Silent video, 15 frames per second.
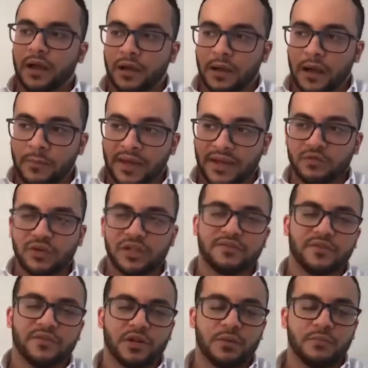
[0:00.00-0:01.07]
a money
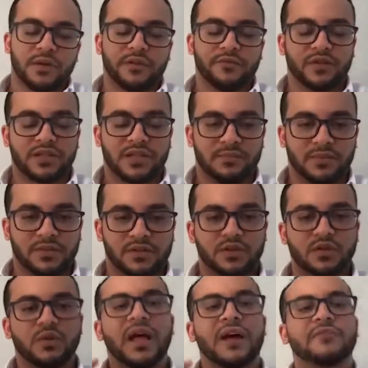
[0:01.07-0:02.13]
transfer company, for example. So
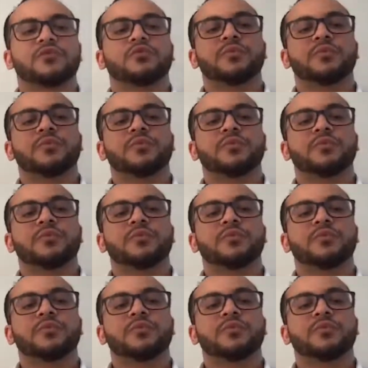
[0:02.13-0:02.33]
you have to